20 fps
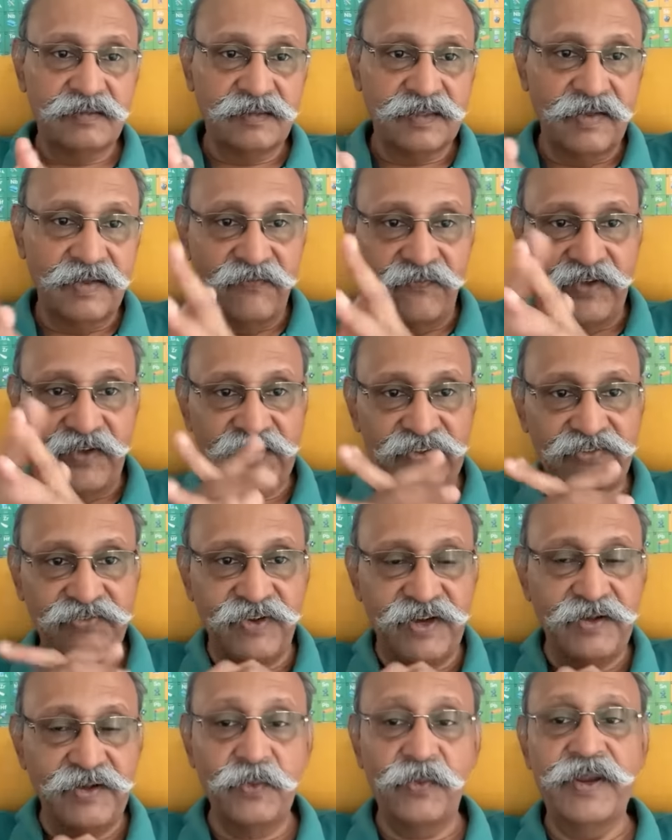They first
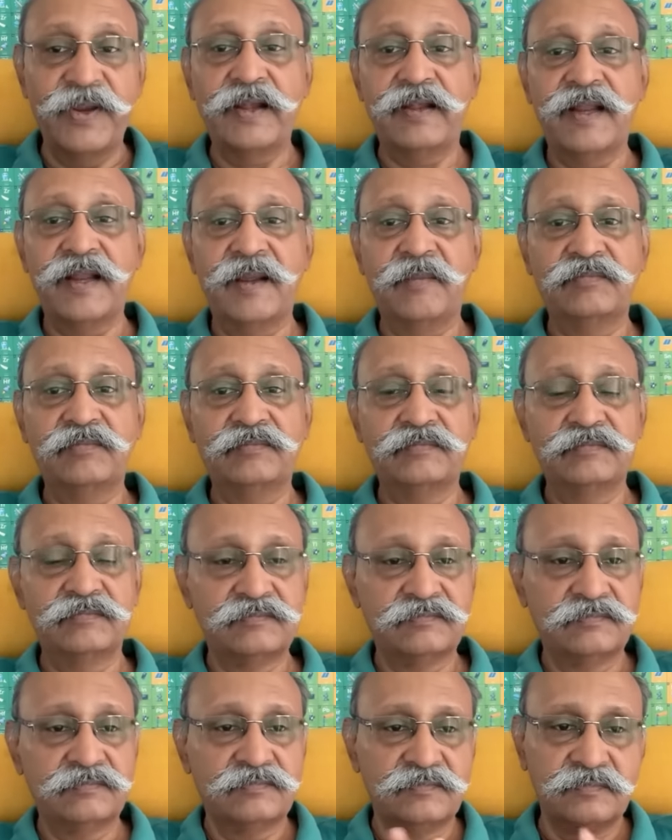went to Vietnam.
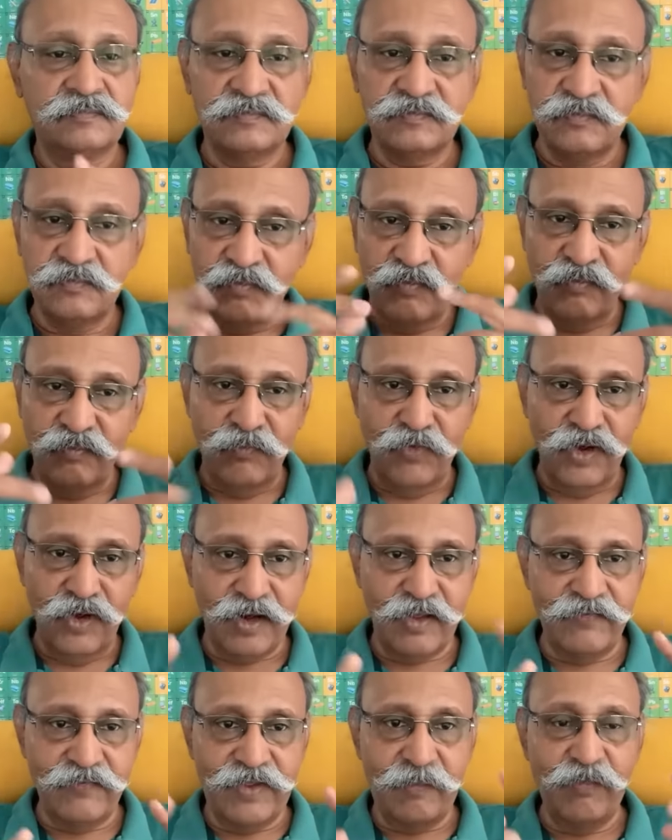
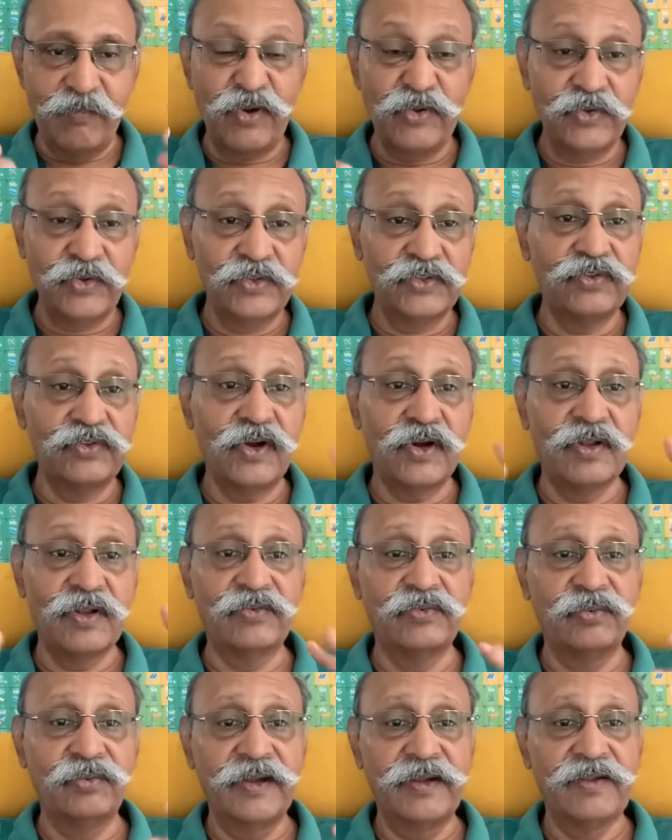lot of MOUs, lot
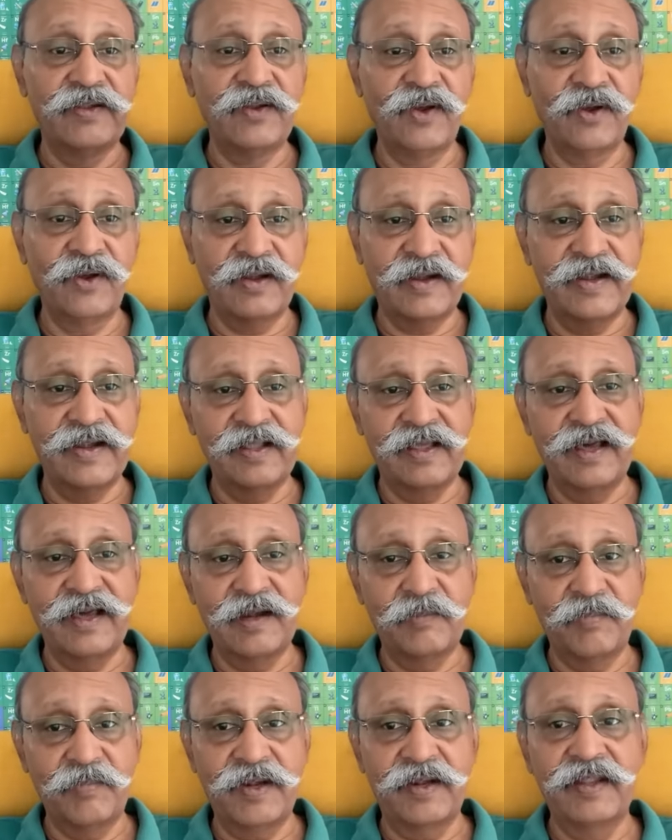of sweet talk, red
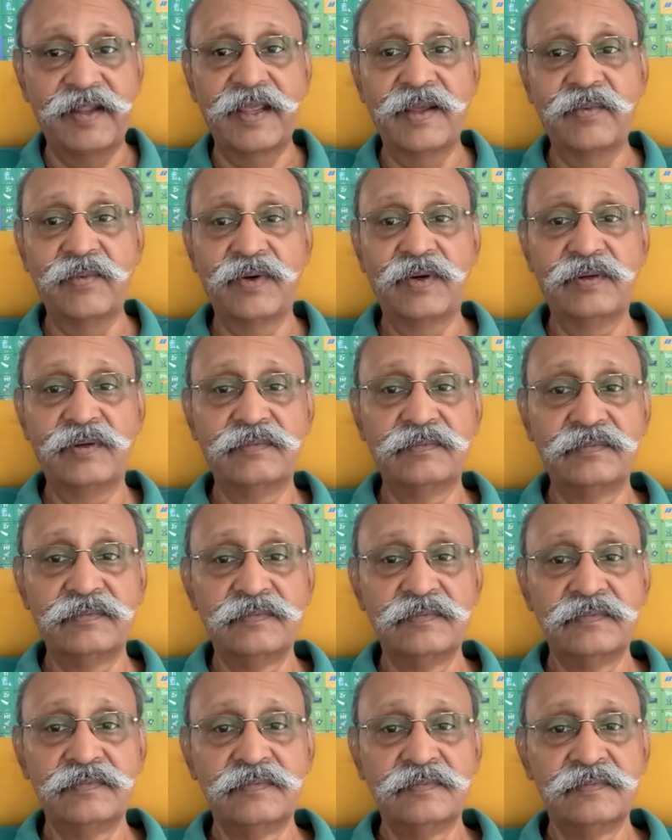carpet, ye wo.
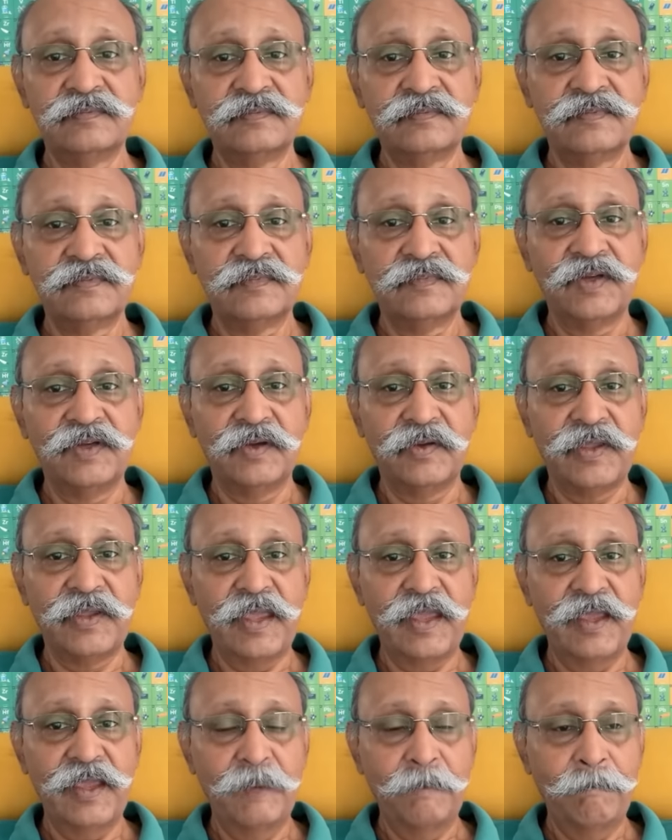
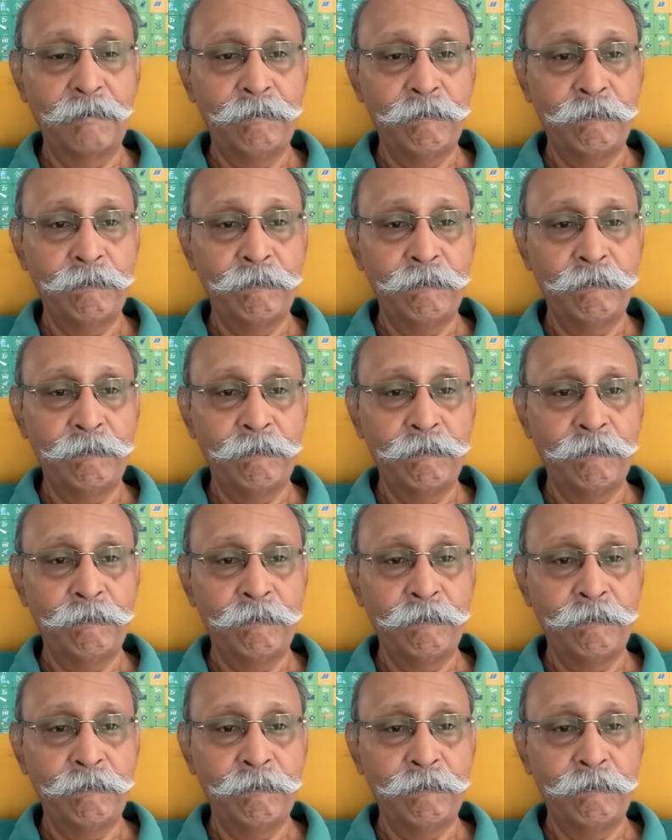Okay.